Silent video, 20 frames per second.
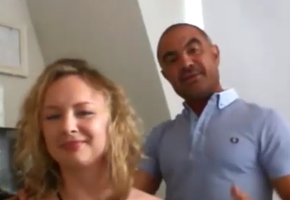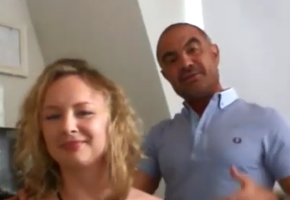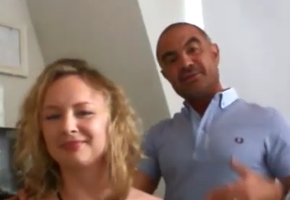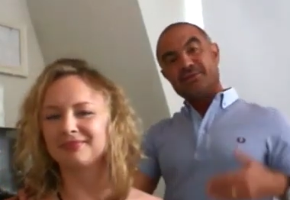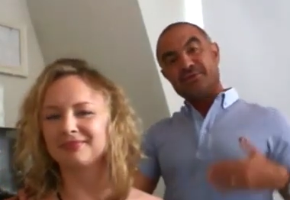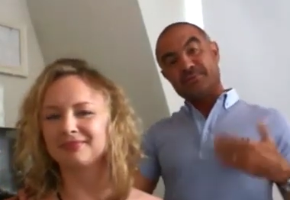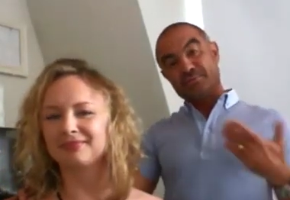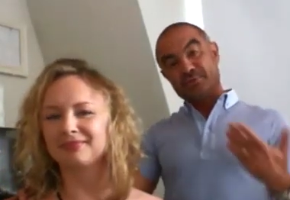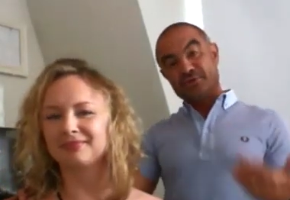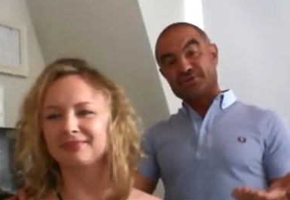
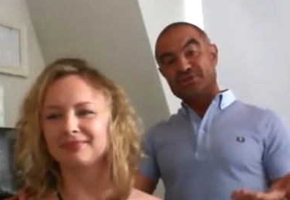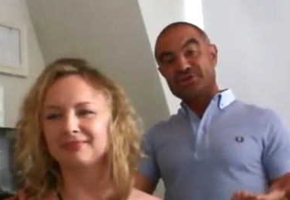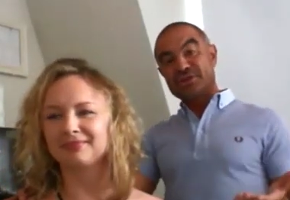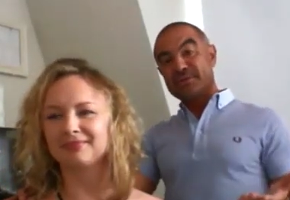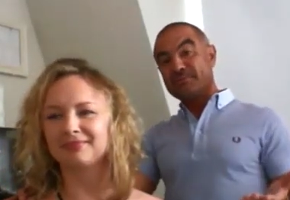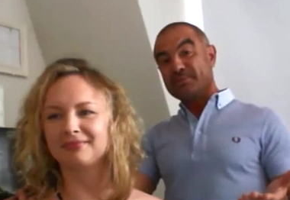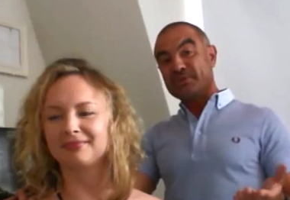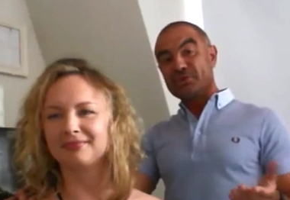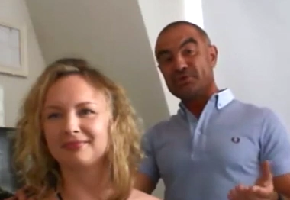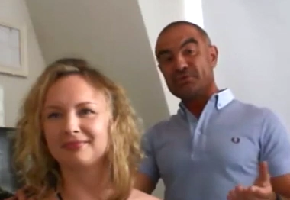Speaker 1: The brush can
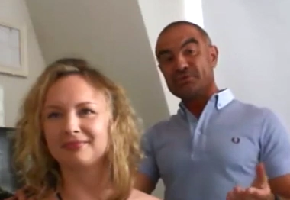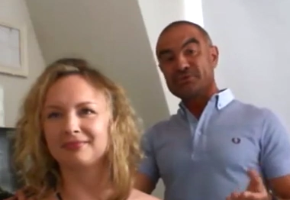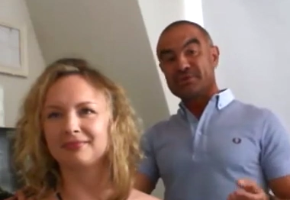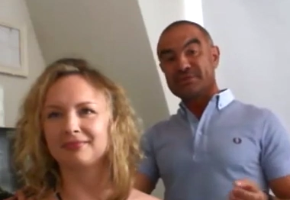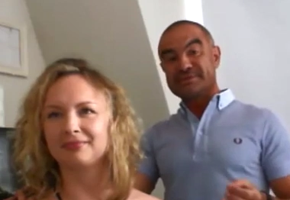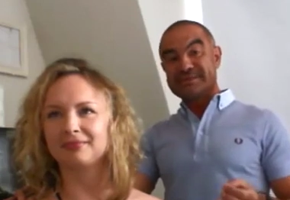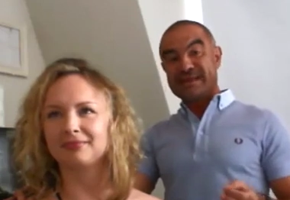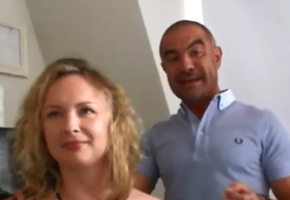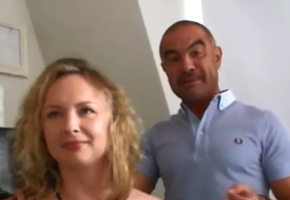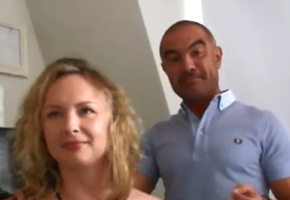be used
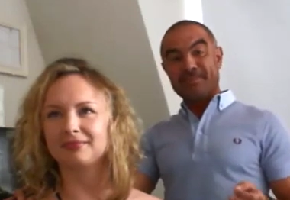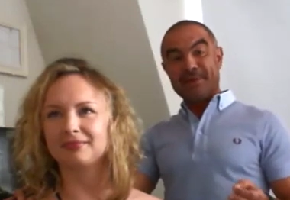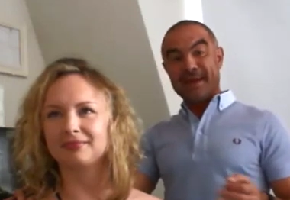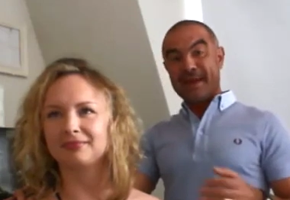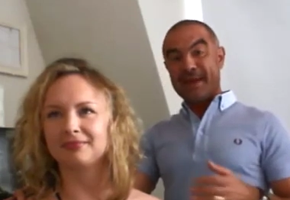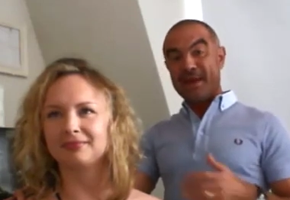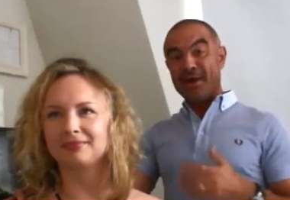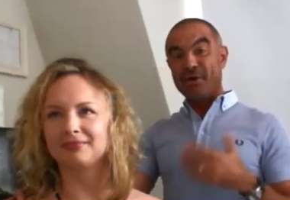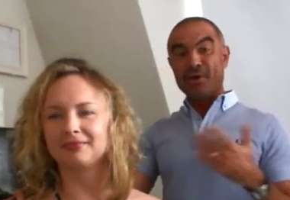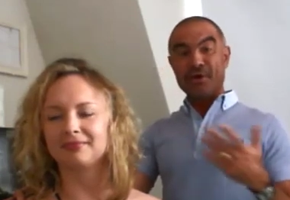on damp
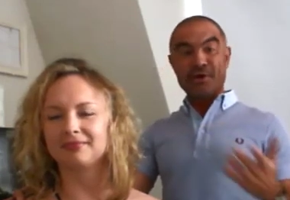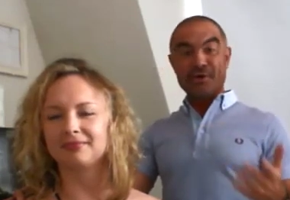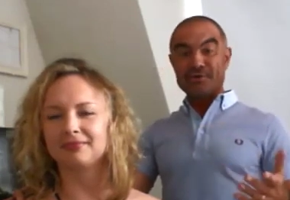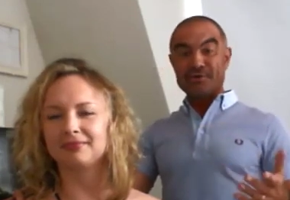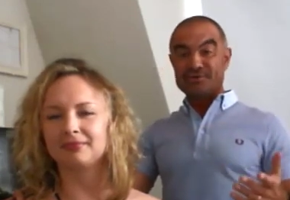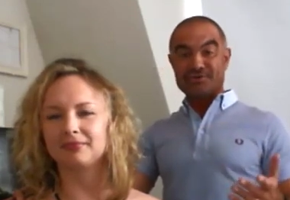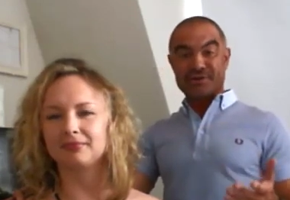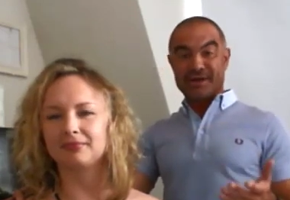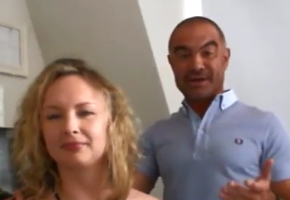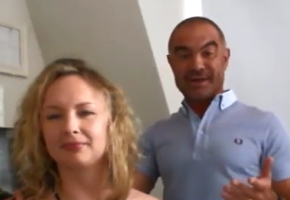hair or
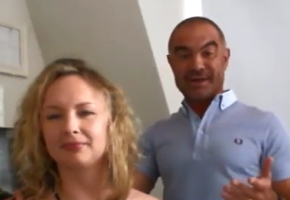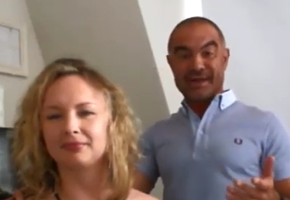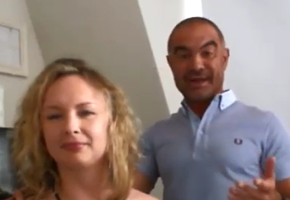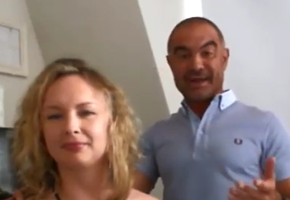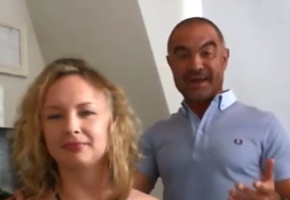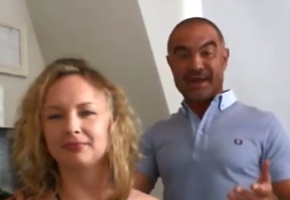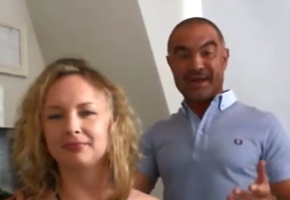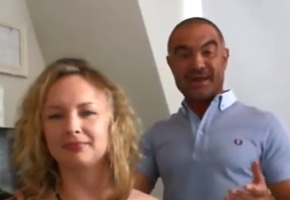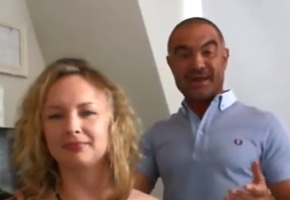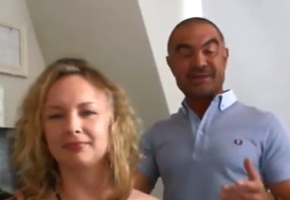dry
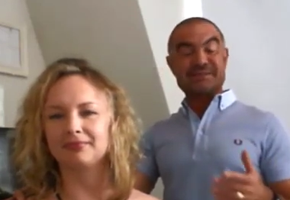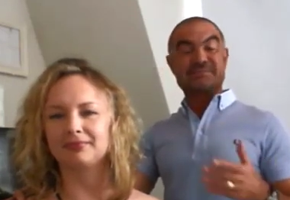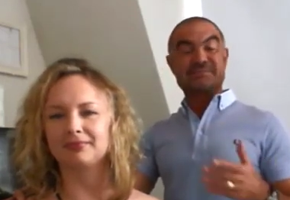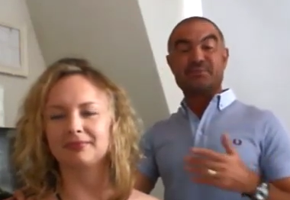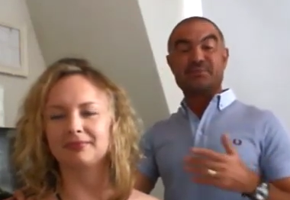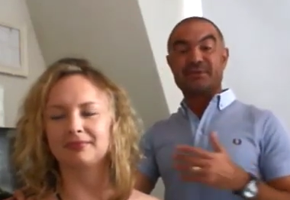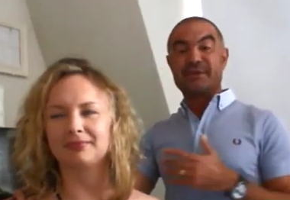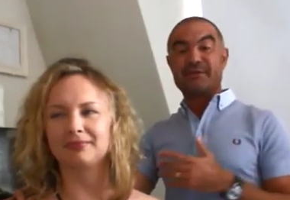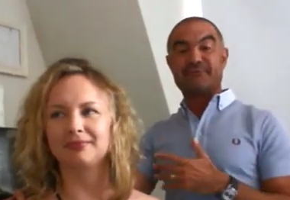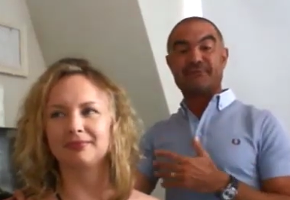hair and is
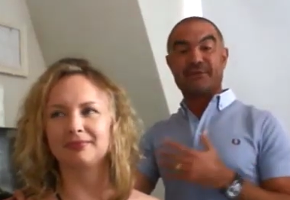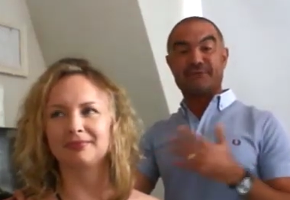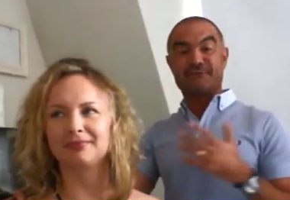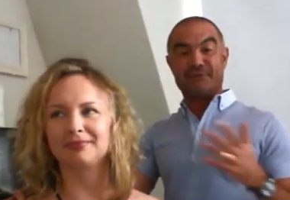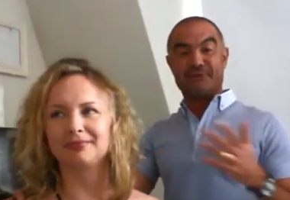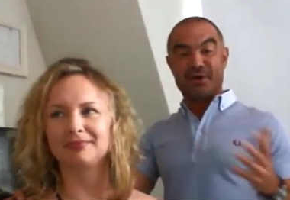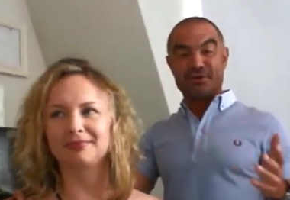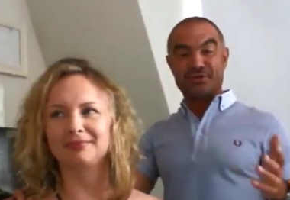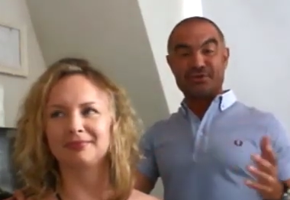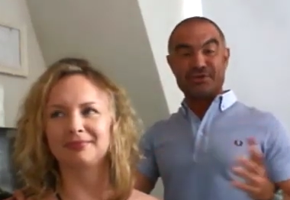brilliant for
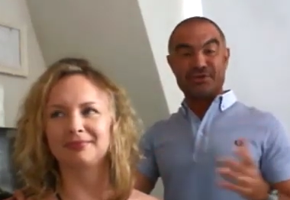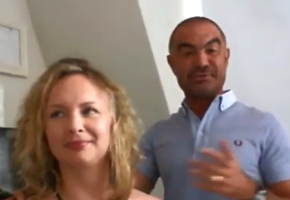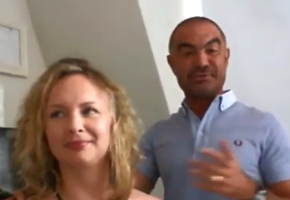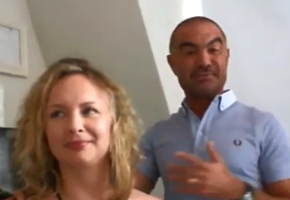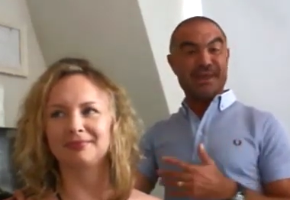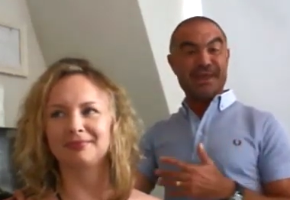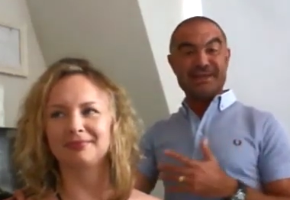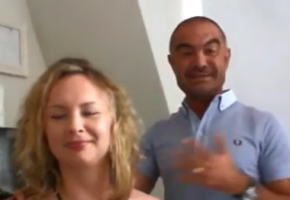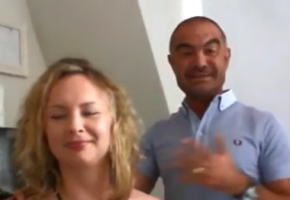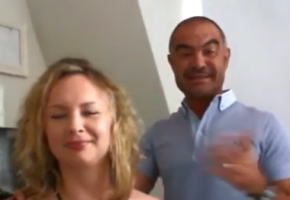volume,
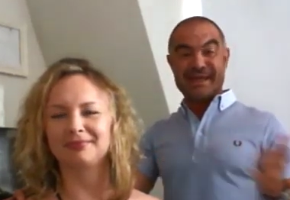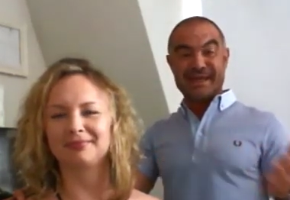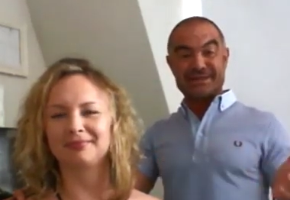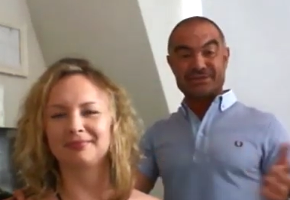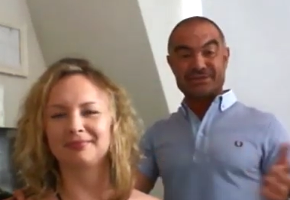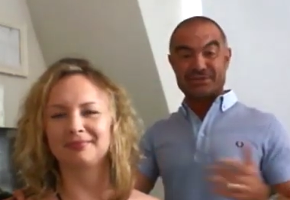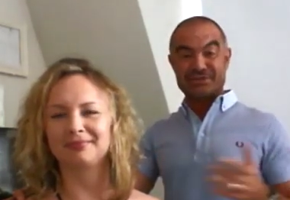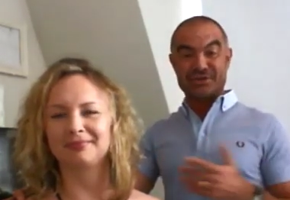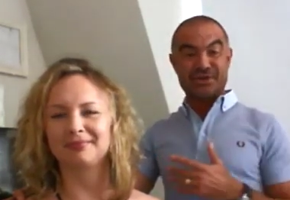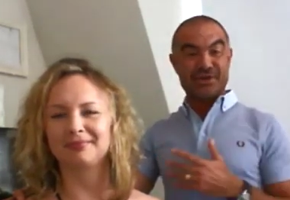
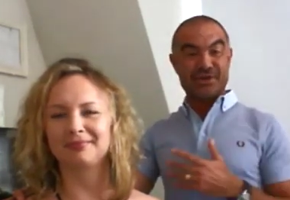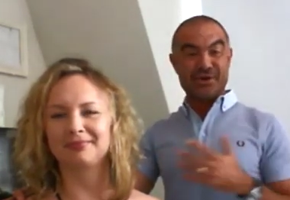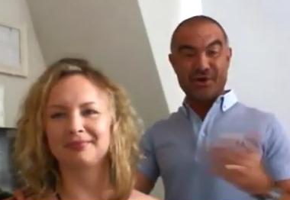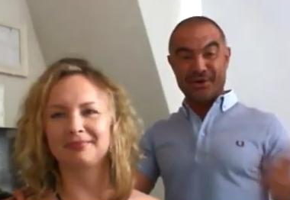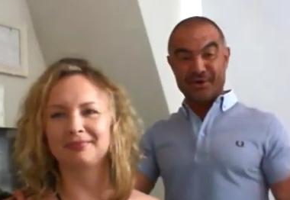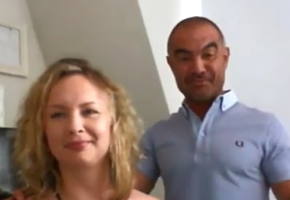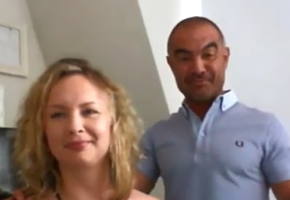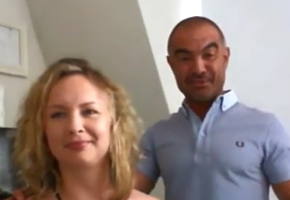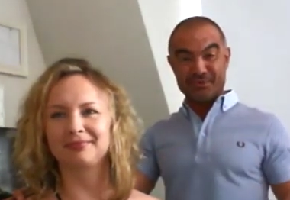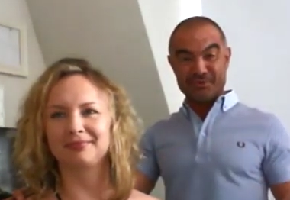texture
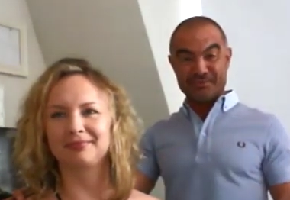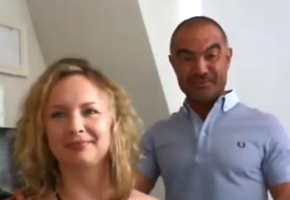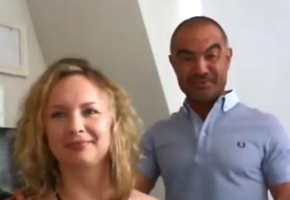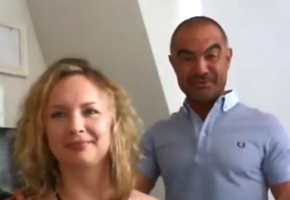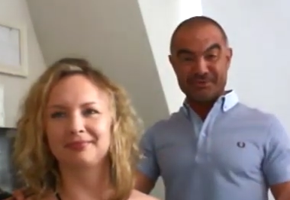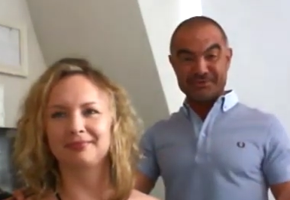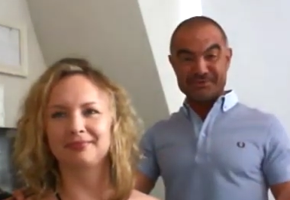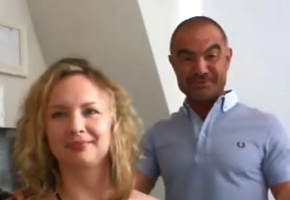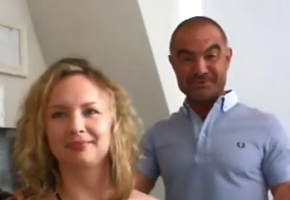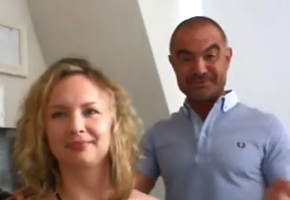or
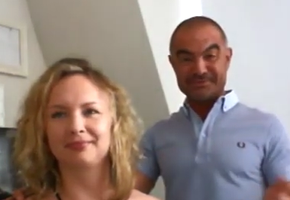movement.